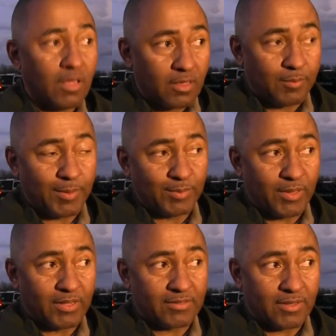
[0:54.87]
The people
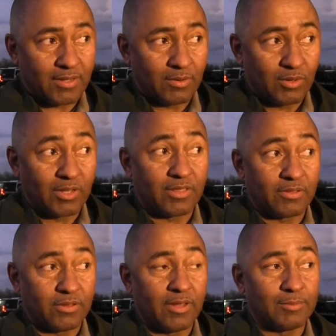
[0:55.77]
that were looking
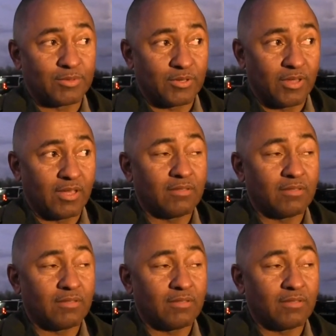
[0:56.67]
through the dumpster,